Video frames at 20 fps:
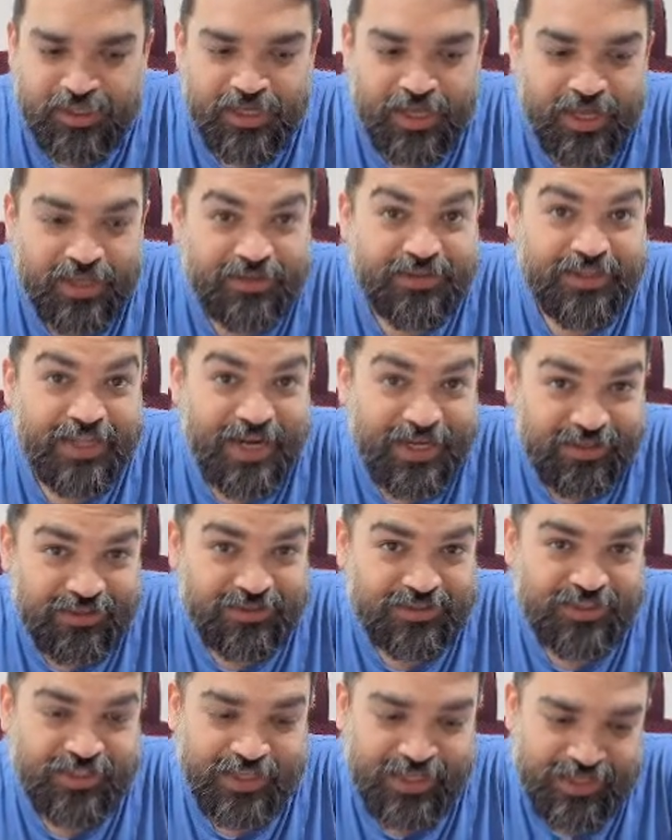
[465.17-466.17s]
That
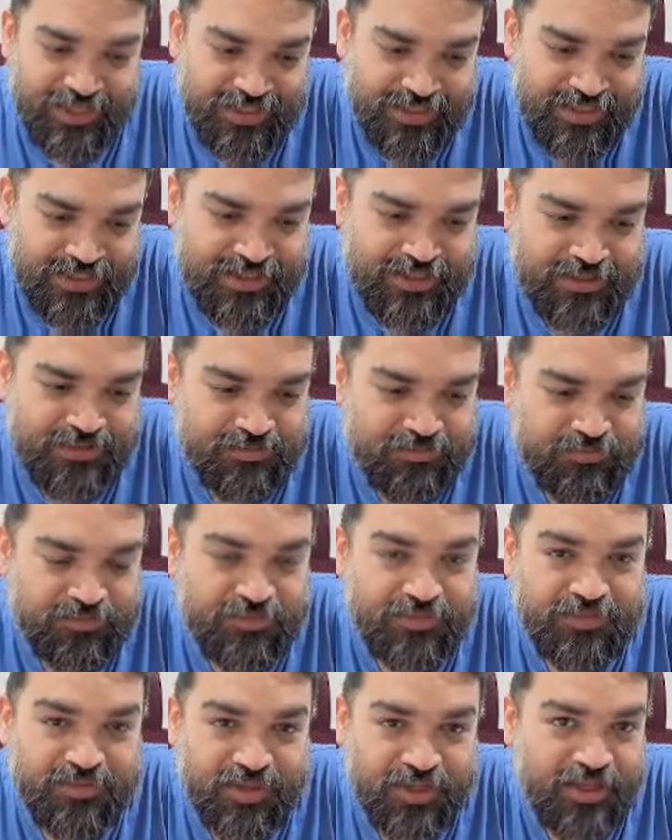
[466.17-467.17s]
is
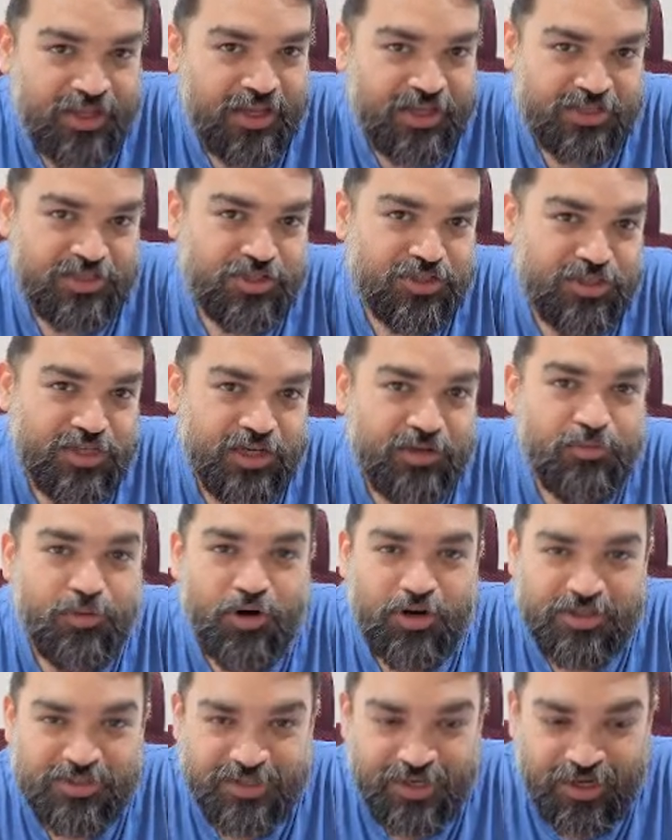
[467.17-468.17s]
essentially what is
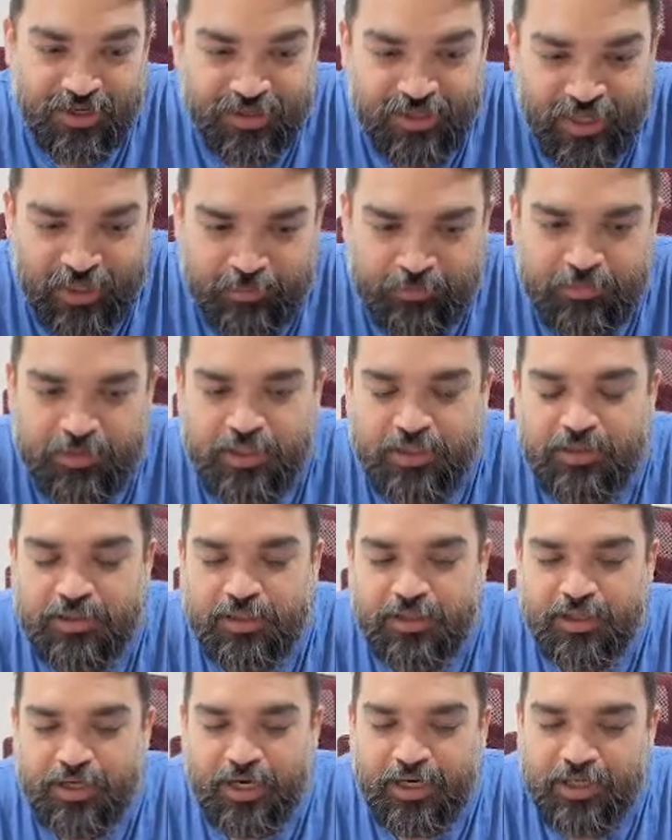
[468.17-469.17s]
runtime.
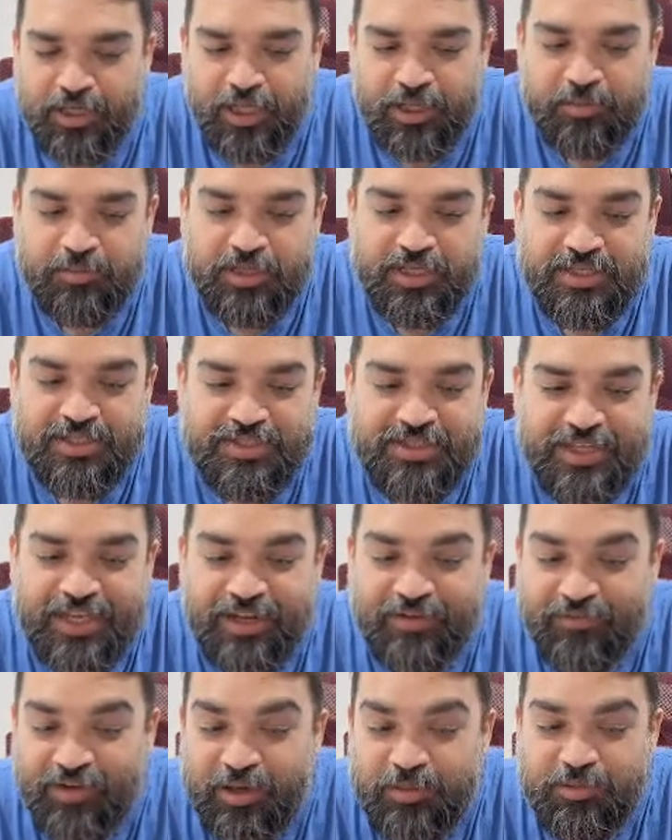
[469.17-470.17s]
Runtime is the
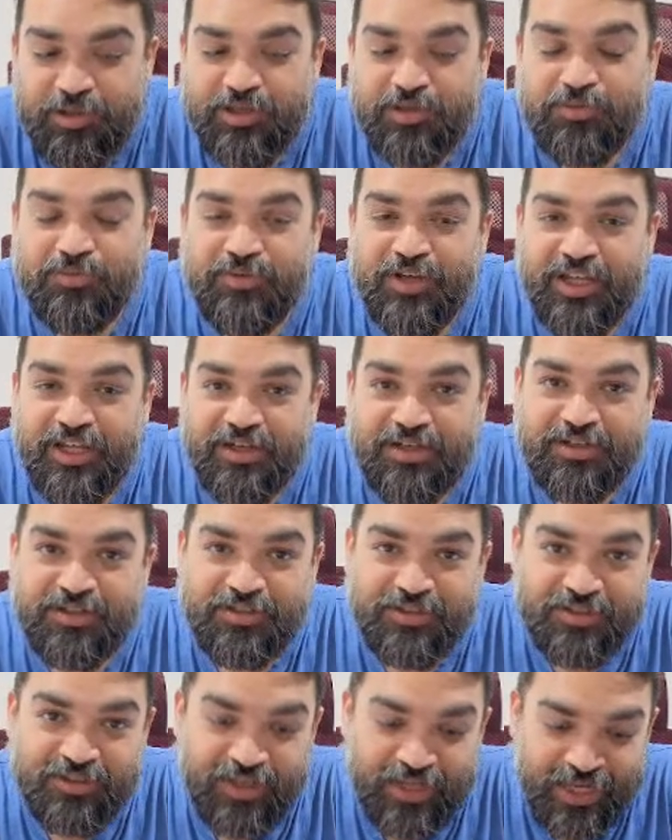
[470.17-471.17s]
environment where the
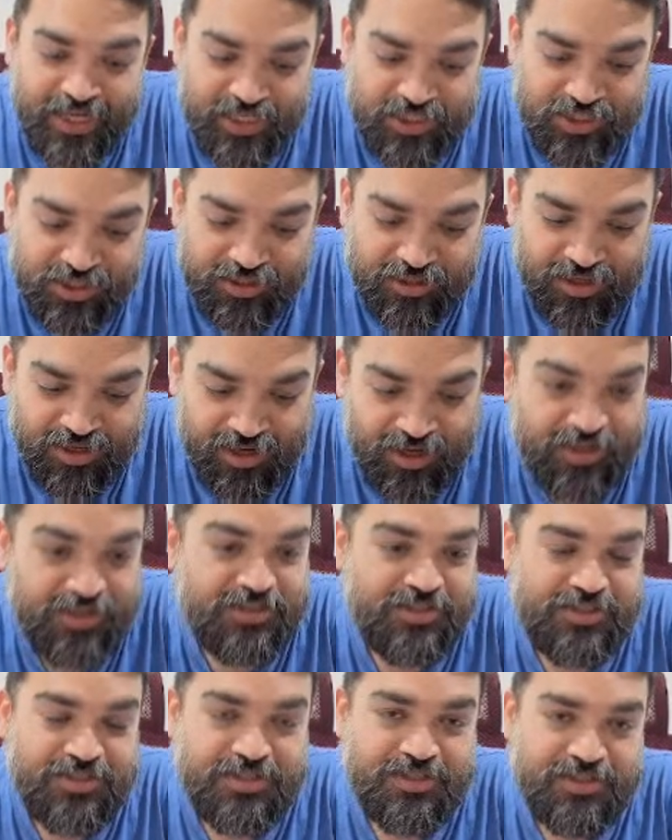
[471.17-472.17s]
agent
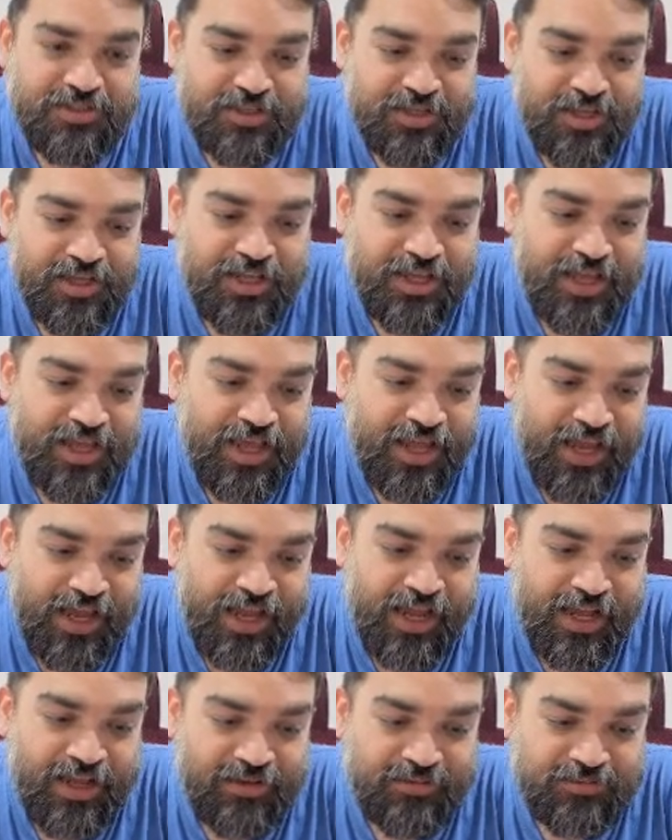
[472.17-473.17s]
runs.
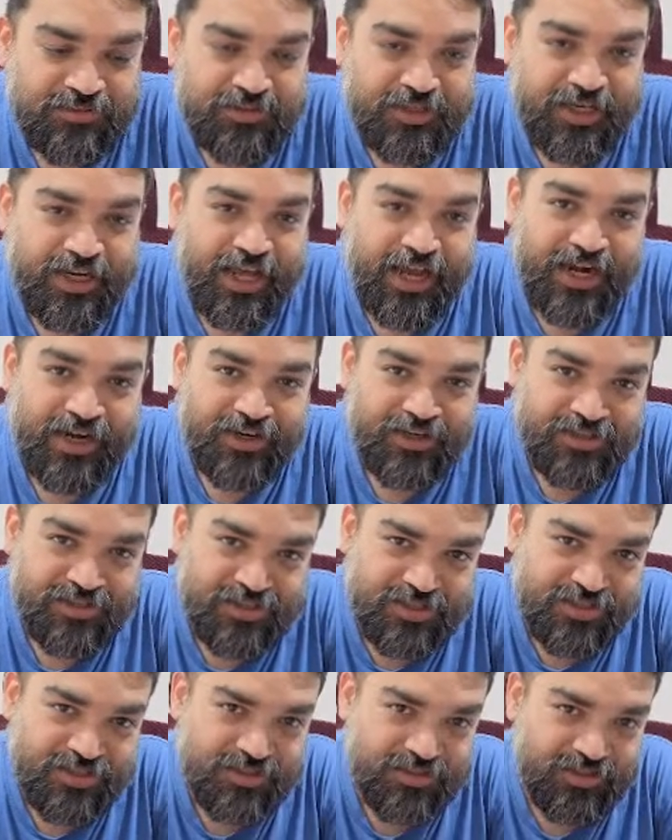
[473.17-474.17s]
It handles
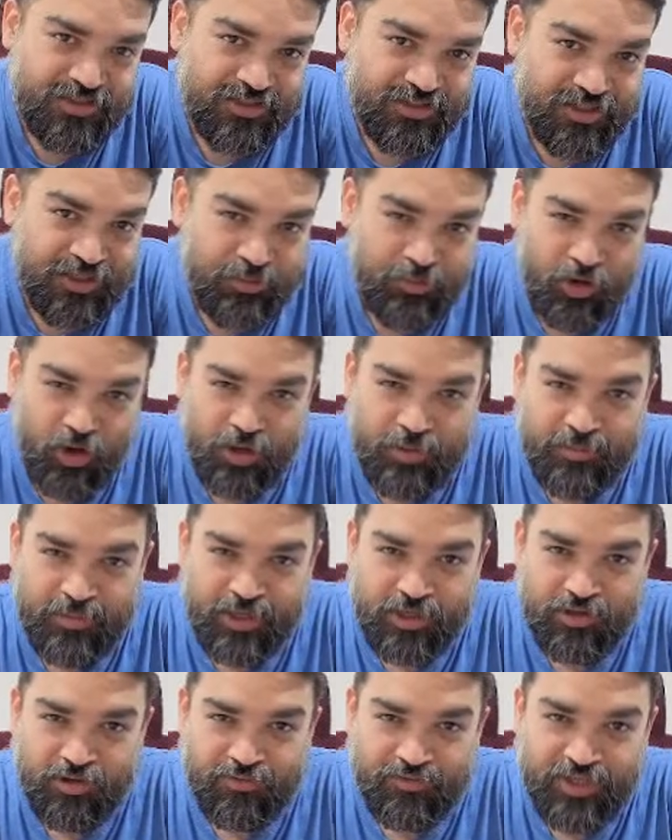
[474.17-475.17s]
the deployment
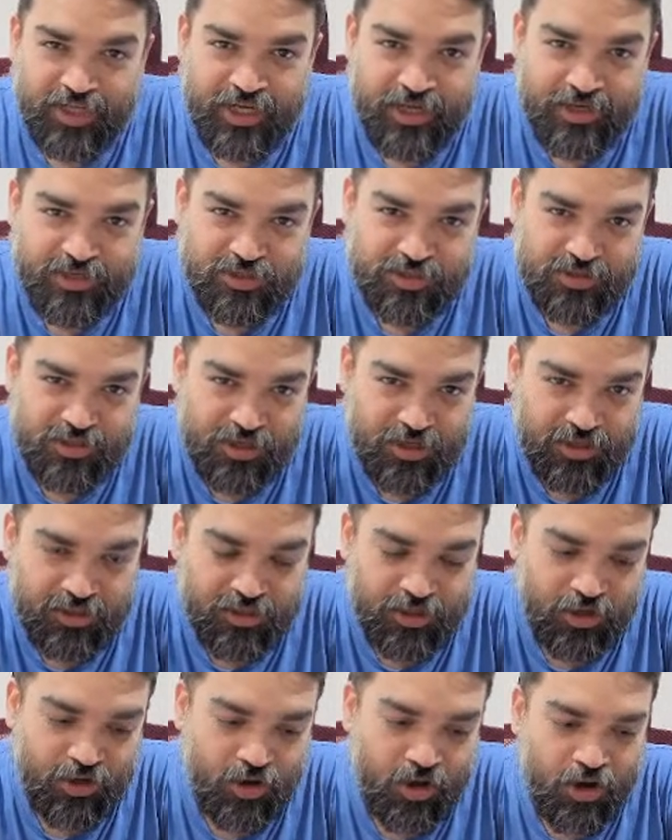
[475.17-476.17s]
of the agent, the
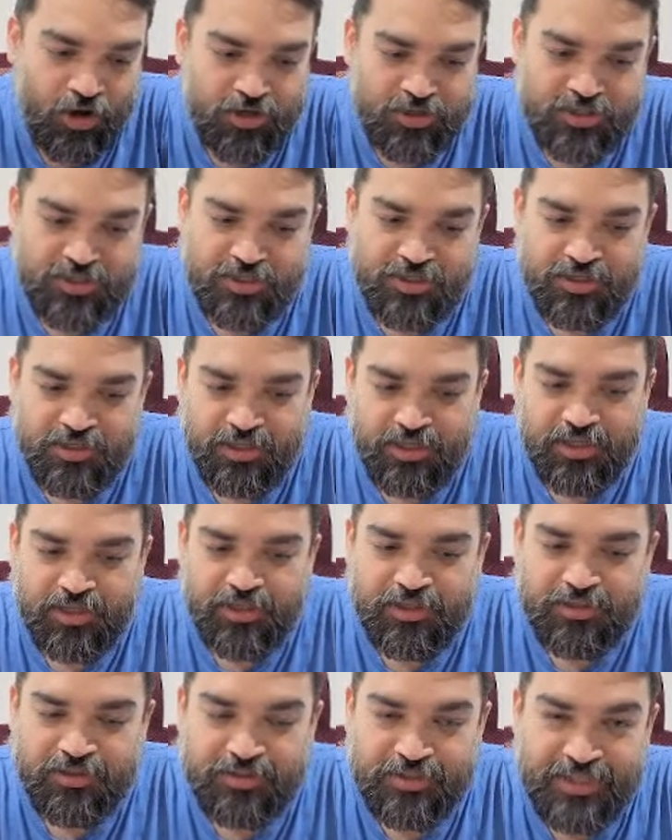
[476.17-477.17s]
logs, the
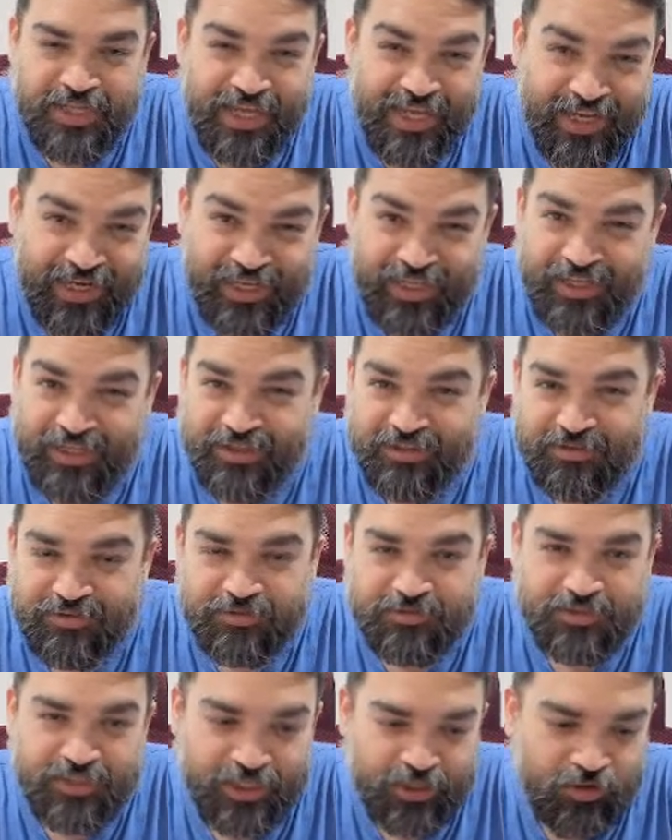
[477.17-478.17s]
scaling,
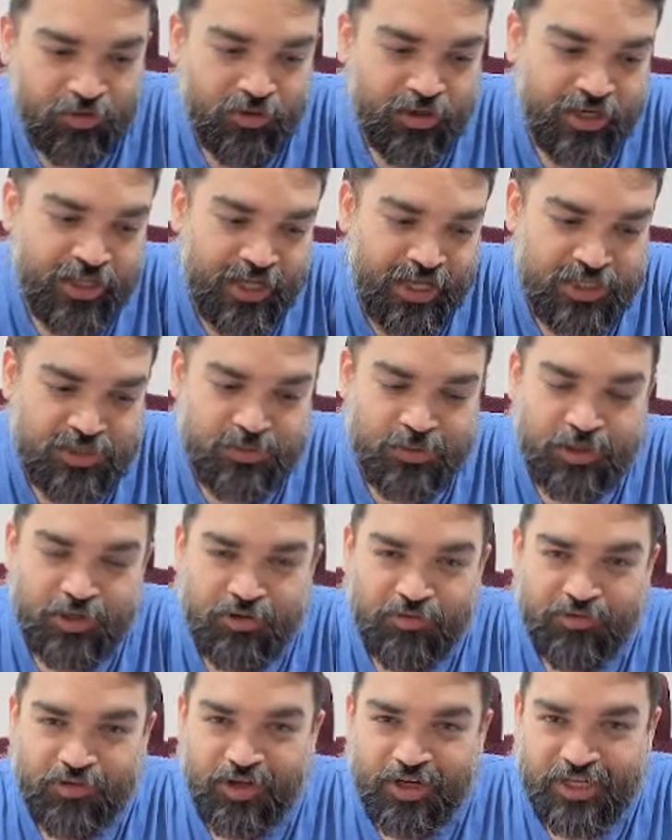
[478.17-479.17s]
security aspect of your
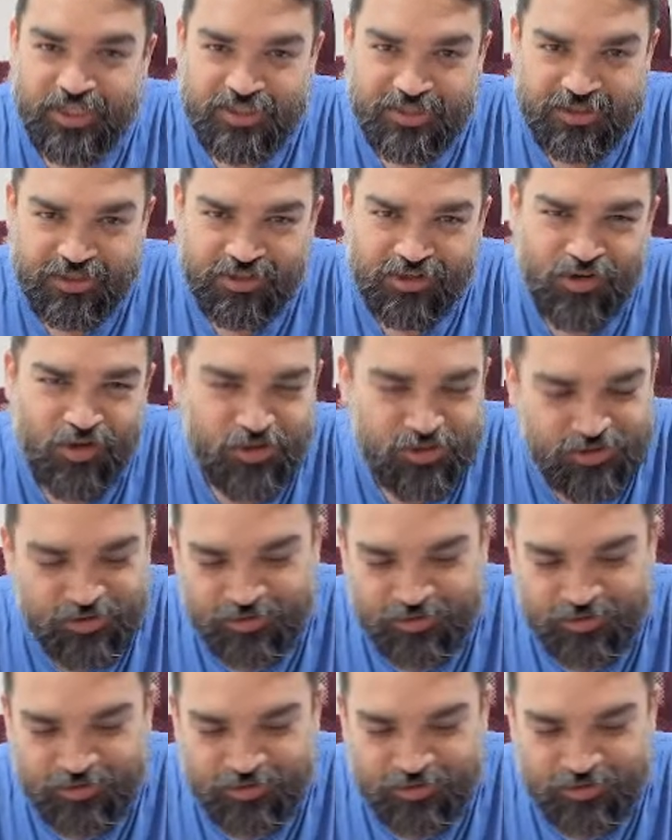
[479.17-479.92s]
agent, and also the